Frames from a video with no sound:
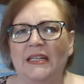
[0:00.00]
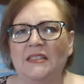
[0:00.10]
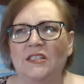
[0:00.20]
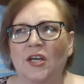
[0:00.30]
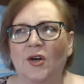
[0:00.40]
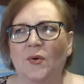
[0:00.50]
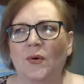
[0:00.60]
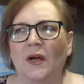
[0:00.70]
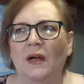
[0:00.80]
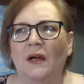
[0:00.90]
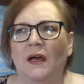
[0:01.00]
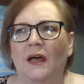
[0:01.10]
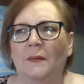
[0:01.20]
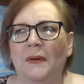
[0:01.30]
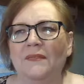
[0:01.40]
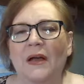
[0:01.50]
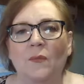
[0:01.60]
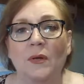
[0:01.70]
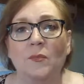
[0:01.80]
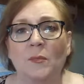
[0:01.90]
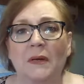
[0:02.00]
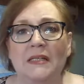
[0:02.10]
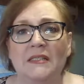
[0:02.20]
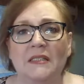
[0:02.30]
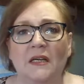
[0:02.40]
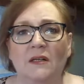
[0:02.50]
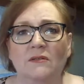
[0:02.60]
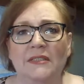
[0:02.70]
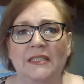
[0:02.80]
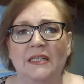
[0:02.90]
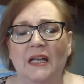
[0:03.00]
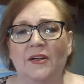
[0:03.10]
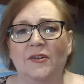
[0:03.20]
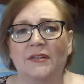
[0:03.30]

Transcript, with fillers: And so um, I've got one more place to go declutter,